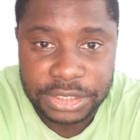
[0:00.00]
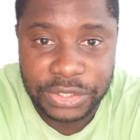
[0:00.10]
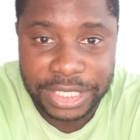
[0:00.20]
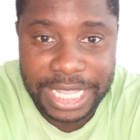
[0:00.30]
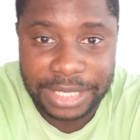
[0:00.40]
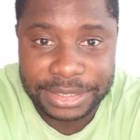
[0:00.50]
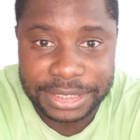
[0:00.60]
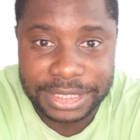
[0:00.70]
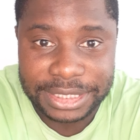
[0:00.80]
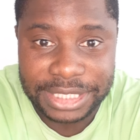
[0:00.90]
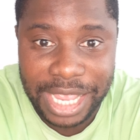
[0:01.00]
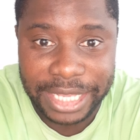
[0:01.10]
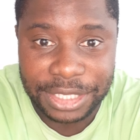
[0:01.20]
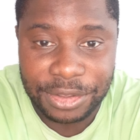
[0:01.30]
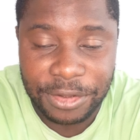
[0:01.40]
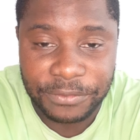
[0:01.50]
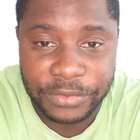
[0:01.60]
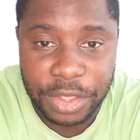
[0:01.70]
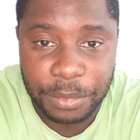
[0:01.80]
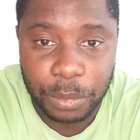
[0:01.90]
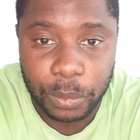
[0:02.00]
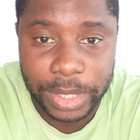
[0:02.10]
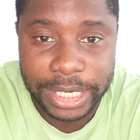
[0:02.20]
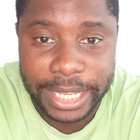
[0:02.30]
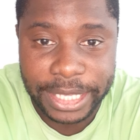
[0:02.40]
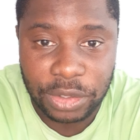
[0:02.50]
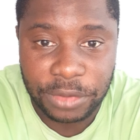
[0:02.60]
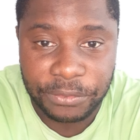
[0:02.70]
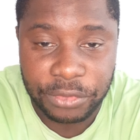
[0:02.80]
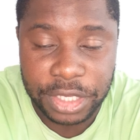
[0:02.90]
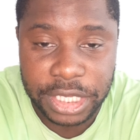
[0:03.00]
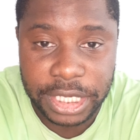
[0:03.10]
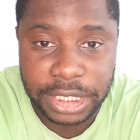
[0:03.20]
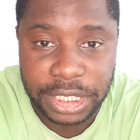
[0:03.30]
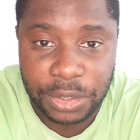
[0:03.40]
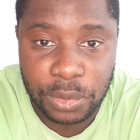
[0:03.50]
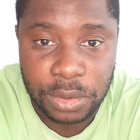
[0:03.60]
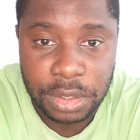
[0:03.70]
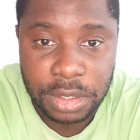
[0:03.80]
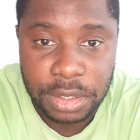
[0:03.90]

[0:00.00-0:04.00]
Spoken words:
to announcing the signing of Willian on a 3-year deal